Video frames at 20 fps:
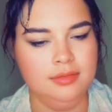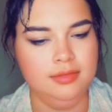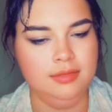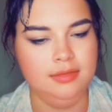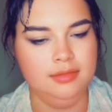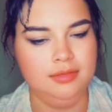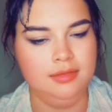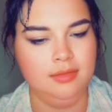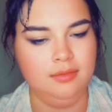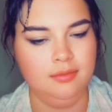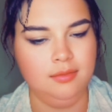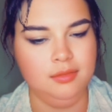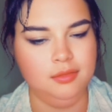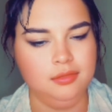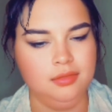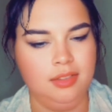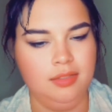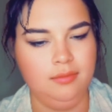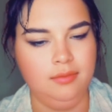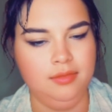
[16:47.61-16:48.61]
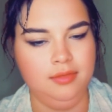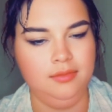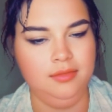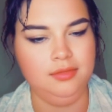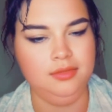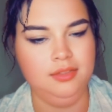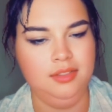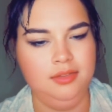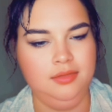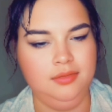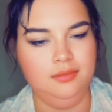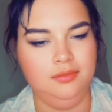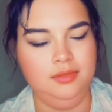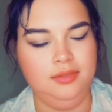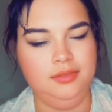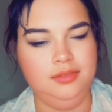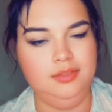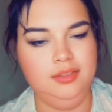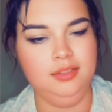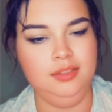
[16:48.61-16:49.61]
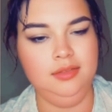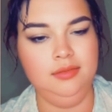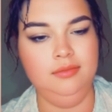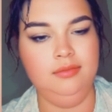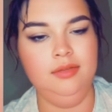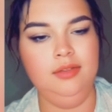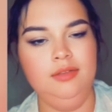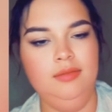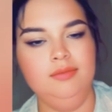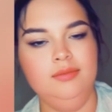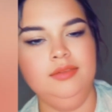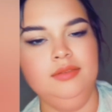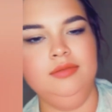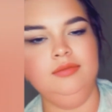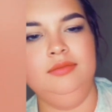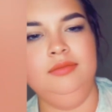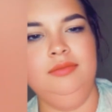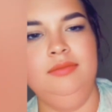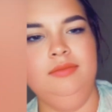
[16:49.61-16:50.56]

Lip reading: And then I want to try one of the tandoori chicken wraps.